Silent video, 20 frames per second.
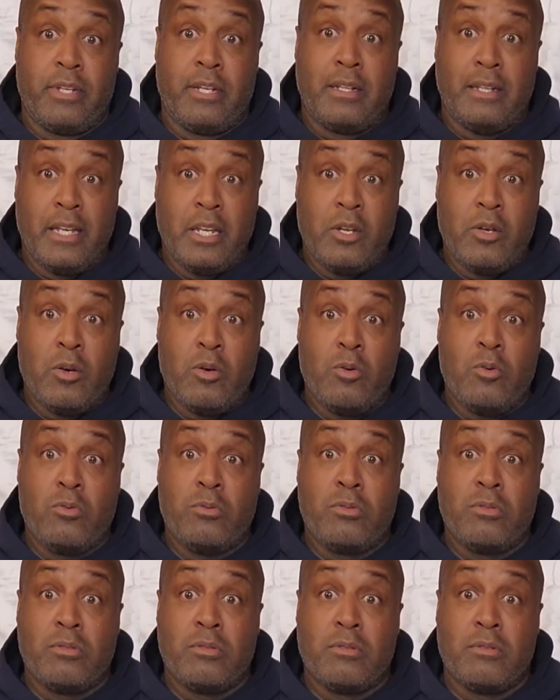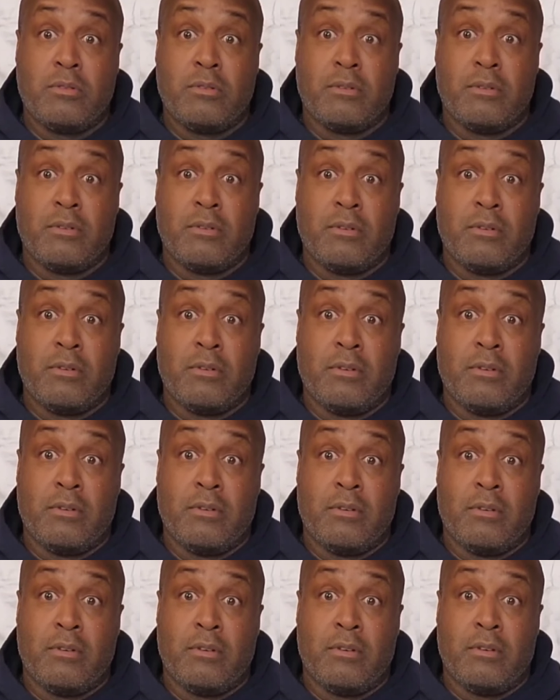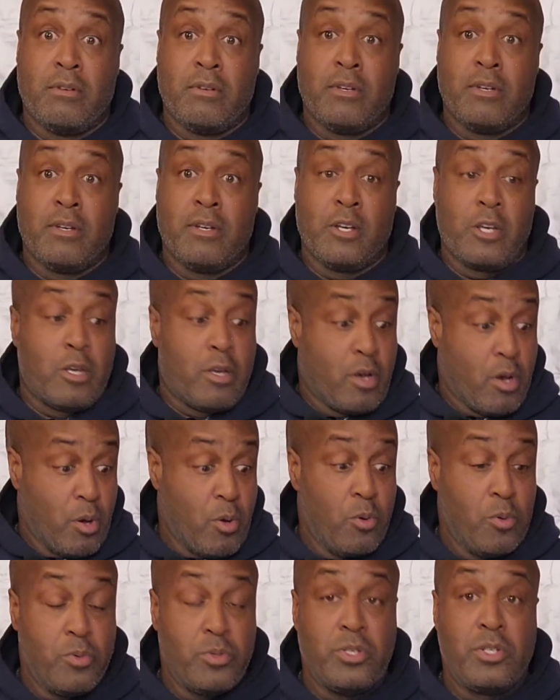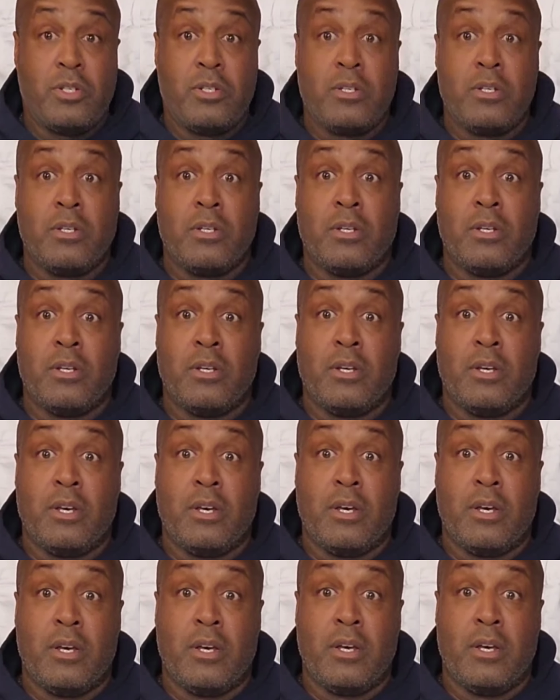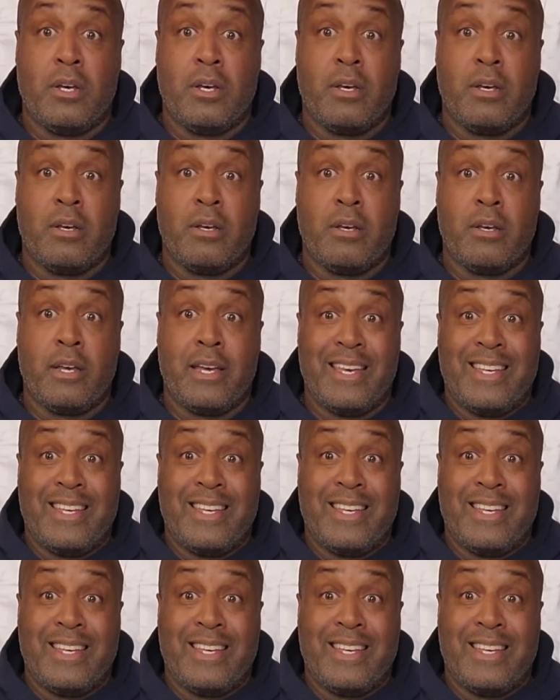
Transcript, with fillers: Toledo's uh, coach uh,